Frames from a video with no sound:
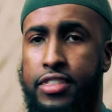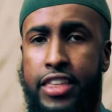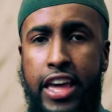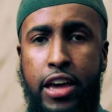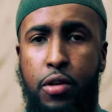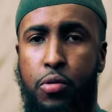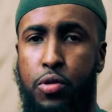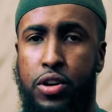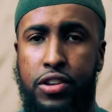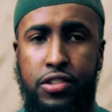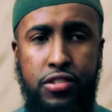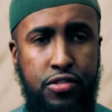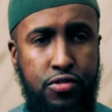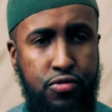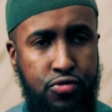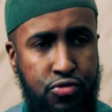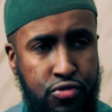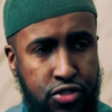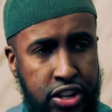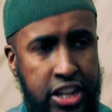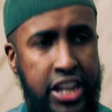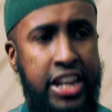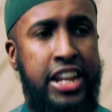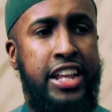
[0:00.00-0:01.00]
there was
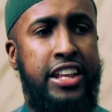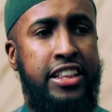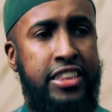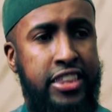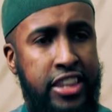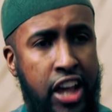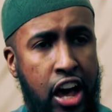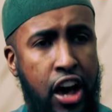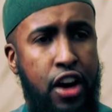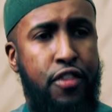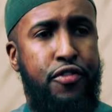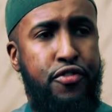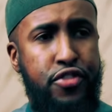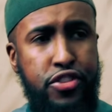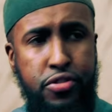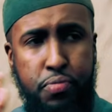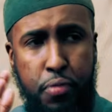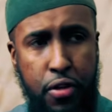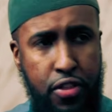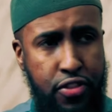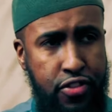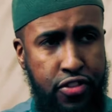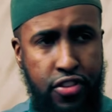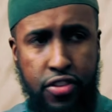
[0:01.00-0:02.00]
really tough
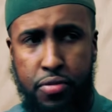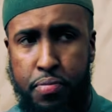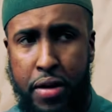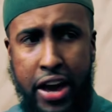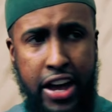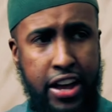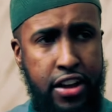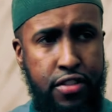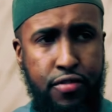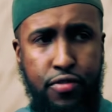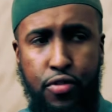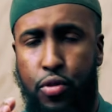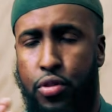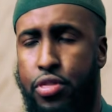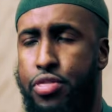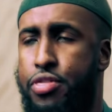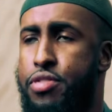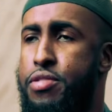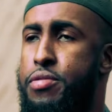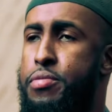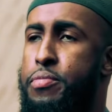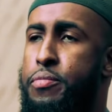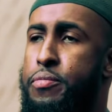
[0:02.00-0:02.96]
responses back and forth.